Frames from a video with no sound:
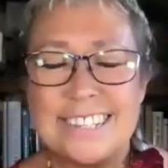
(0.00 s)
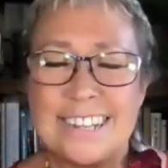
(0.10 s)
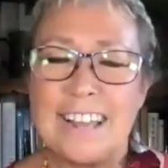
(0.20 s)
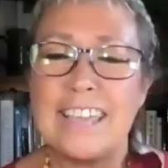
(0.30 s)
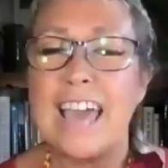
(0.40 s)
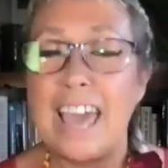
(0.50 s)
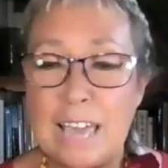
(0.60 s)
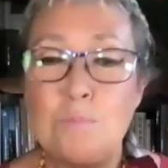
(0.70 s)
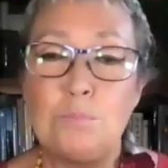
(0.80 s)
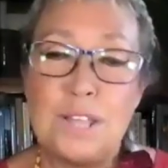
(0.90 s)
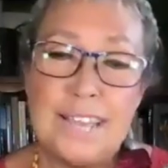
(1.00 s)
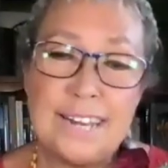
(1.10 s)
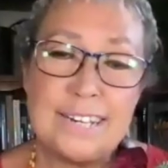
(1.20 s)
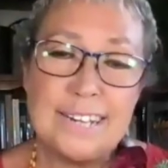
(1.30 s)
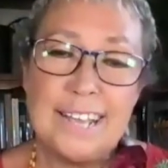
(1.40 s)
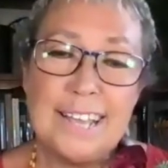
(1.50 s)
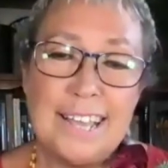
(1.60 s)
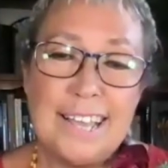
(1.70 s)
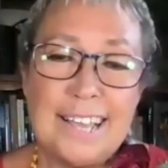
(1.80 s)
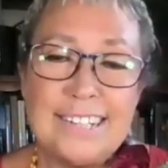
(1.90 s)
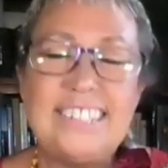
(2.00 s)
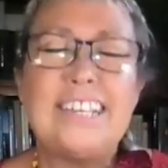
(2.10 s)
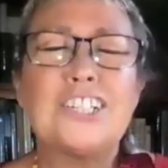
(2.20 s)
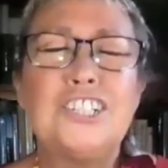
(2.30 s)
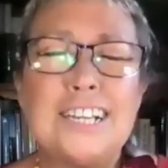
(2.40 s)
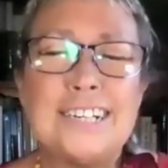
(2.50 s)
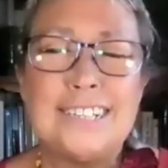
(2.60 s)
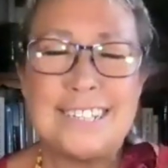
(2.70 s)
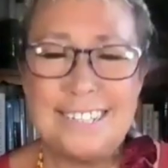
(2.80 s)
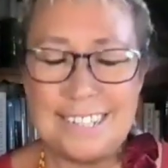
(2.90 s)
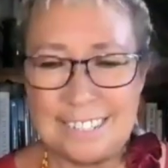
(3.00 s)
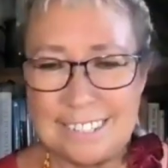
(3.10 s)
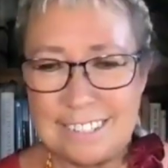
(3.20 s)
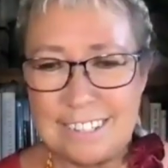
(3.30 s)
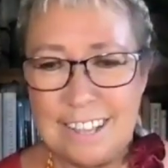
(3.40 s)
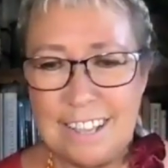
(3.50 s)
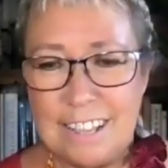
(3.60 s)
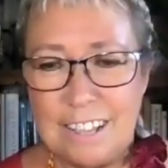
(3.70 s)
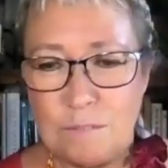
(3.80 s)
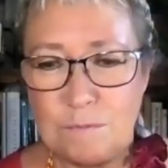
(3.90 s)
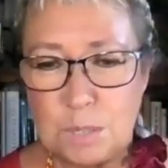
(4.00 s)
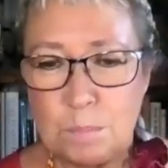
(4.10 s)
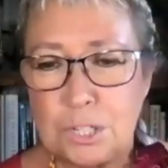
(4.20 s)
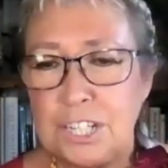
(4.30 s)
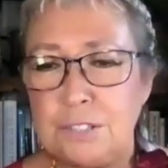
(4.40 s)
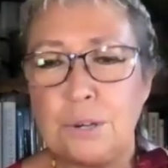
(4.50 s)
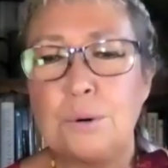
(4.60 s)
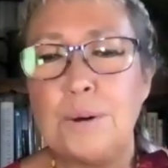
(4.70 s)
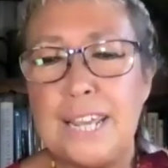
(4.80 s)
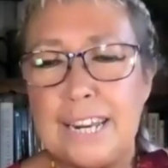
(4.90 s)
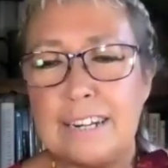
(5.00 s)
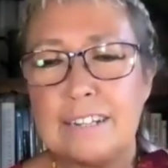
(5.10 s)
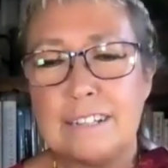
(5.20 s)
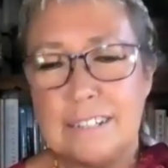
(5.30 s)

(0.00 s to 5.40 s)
And I came within touching distance of Spotty the Queen